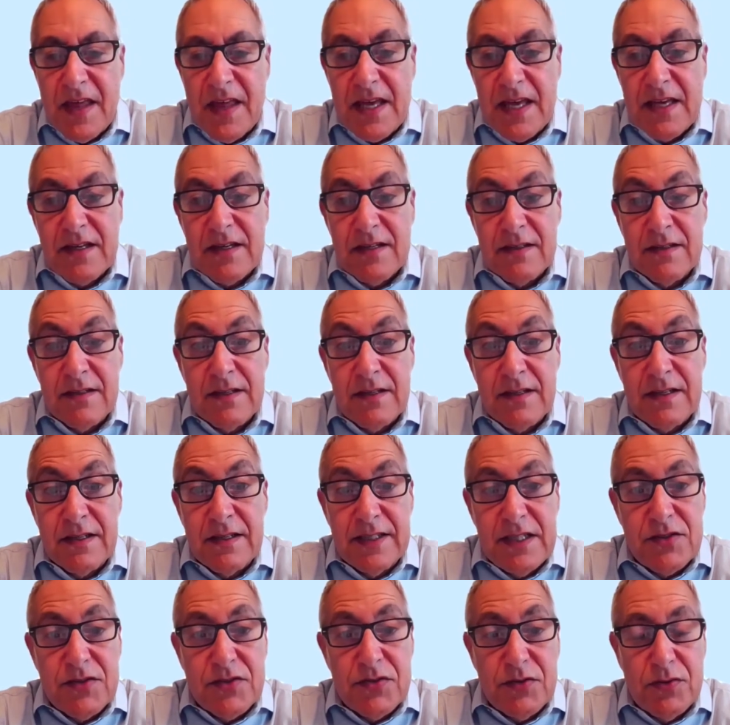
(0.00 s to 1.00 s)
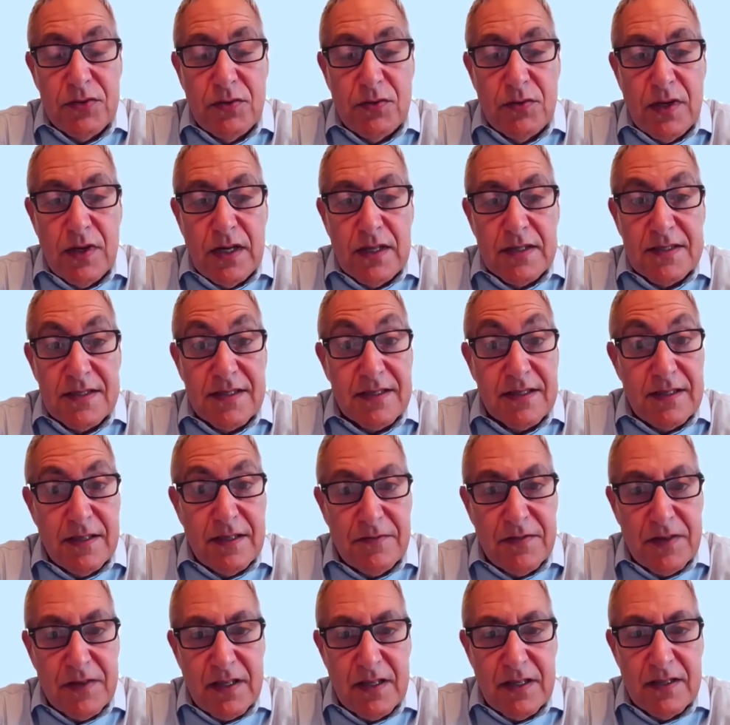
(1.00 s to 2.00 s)
they can lead to
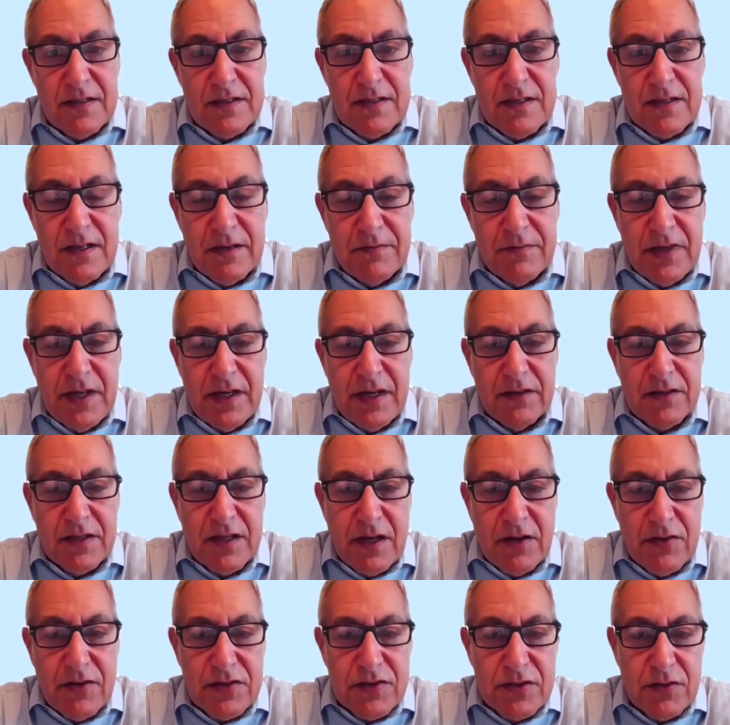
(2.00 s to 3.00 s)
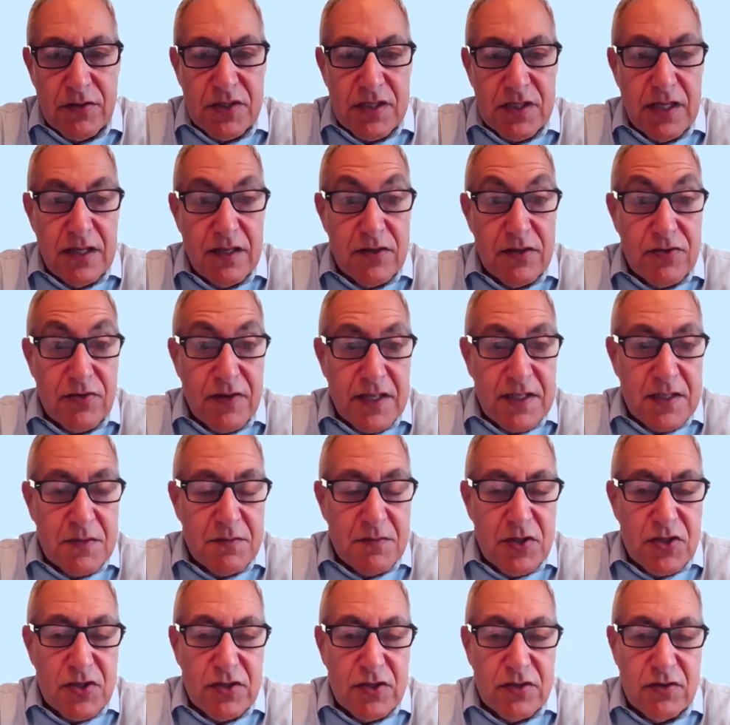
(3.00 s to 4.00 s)
significant healthcare associated
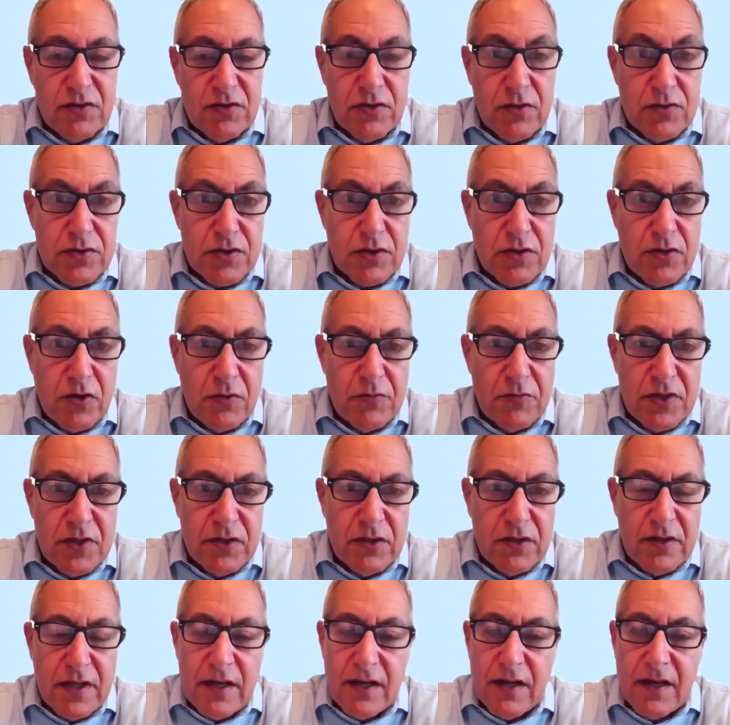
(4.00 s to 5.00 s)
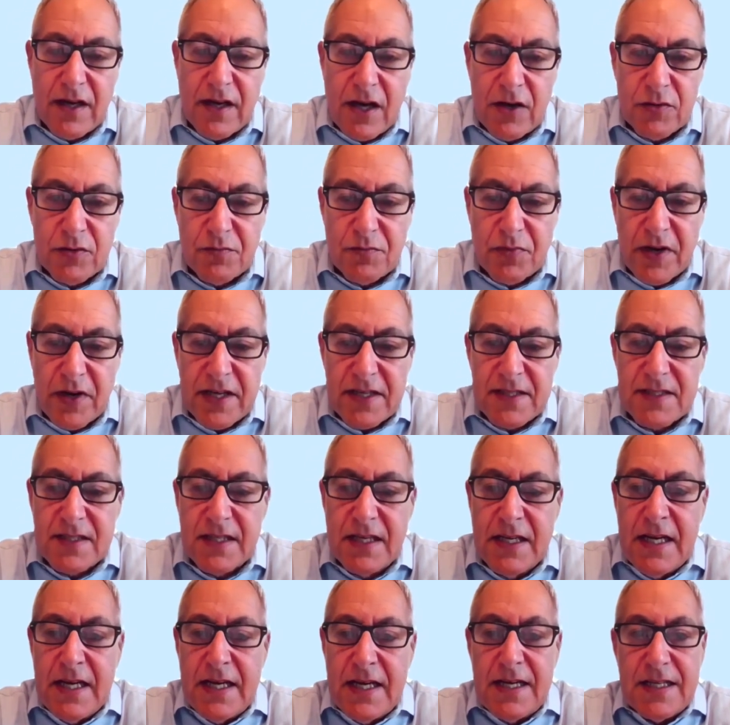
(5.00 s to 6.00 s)
transmission or nosocomial
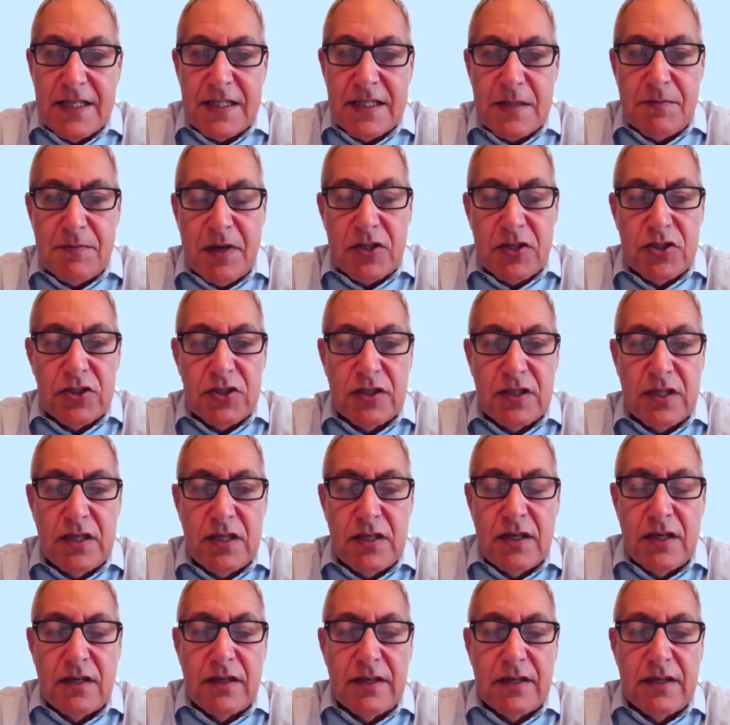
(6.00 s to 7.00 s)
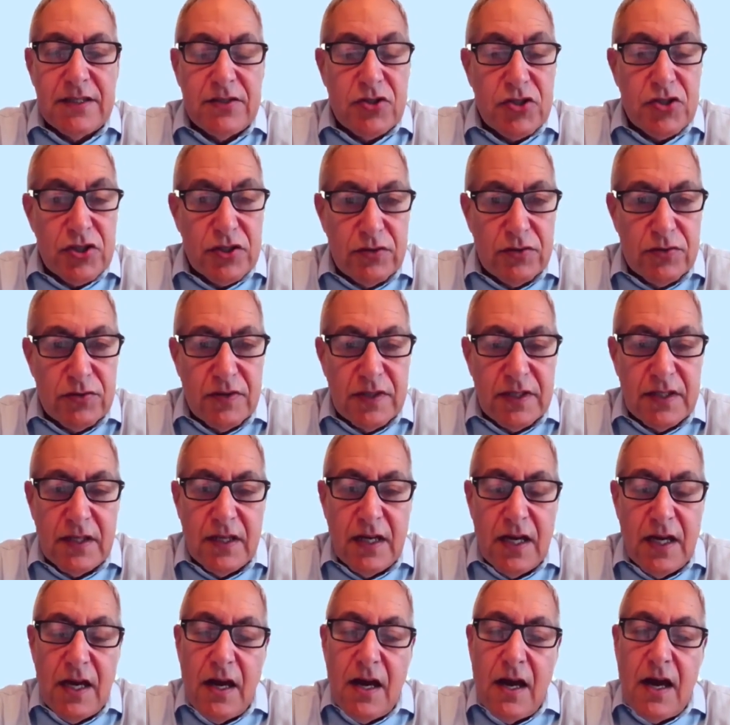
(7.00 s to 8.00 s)
outbreaks, especially in
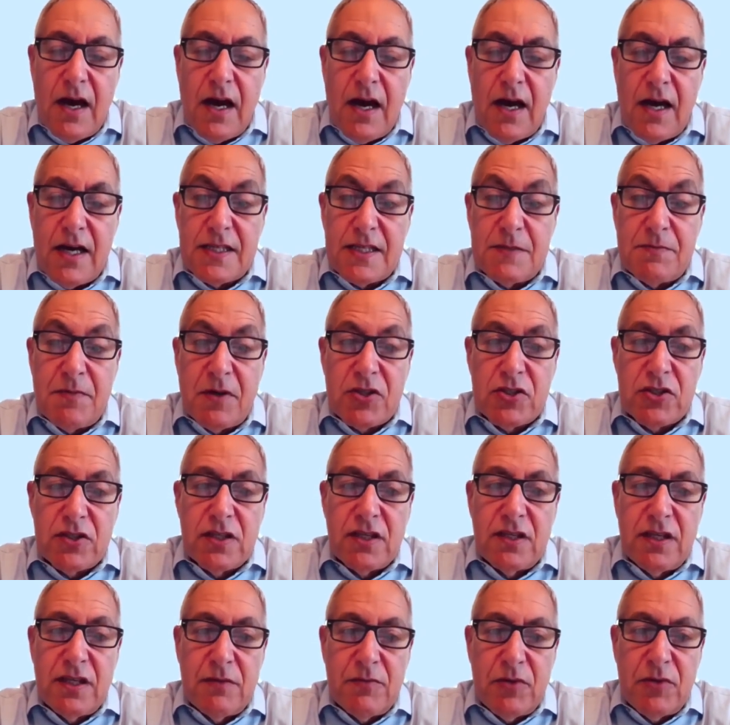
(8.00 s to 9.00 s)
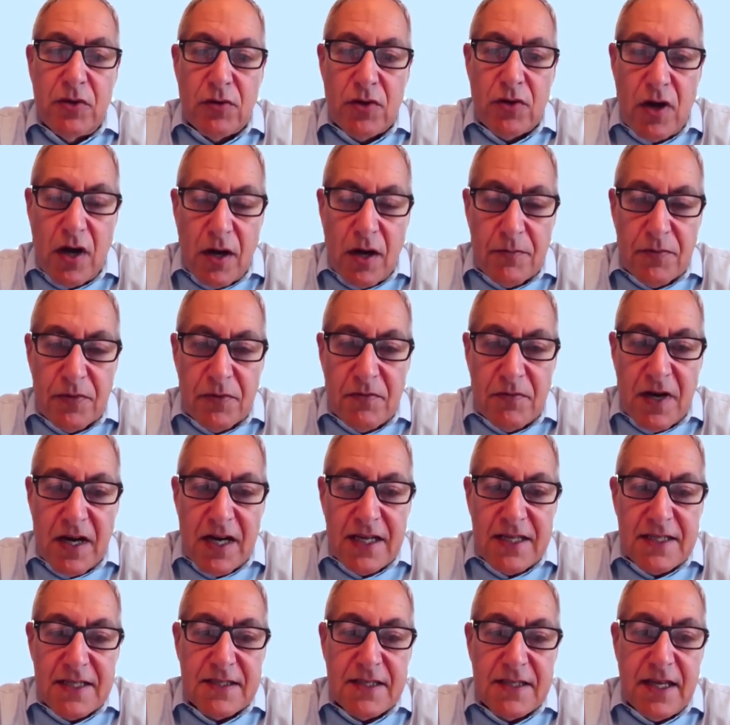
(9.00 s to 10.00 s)
children, especially in
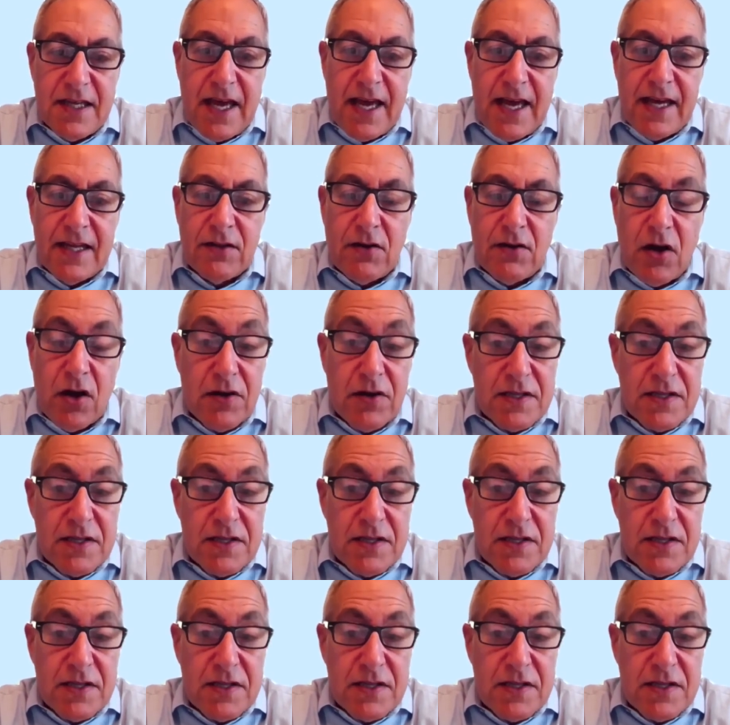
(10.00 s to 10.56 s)
immunocompromised, and